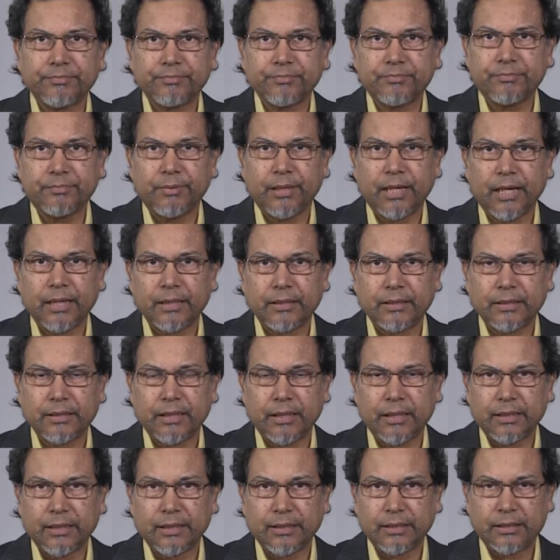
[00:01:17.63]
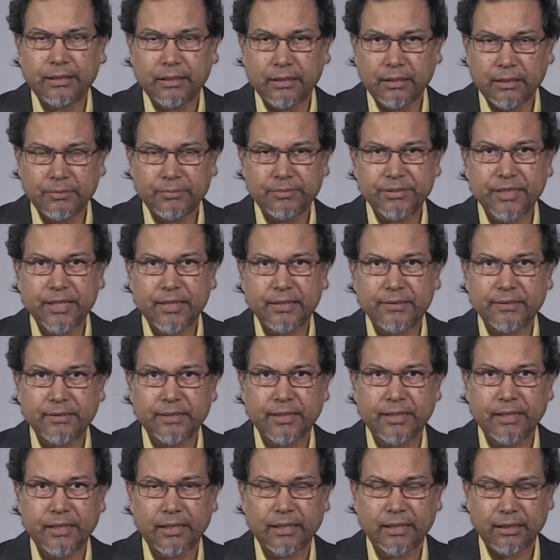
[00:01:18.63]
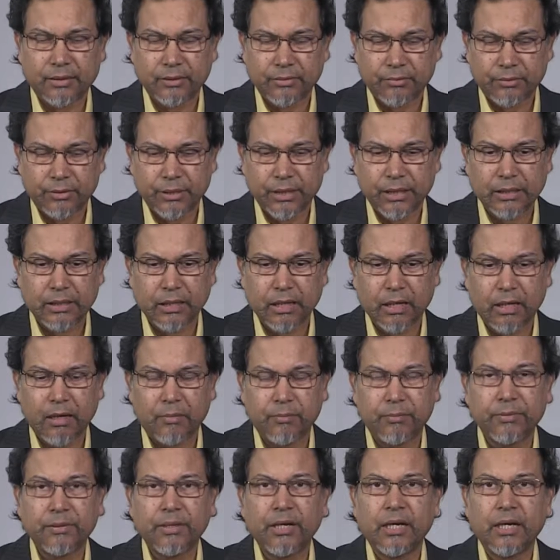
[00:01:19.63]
but it gives us a way of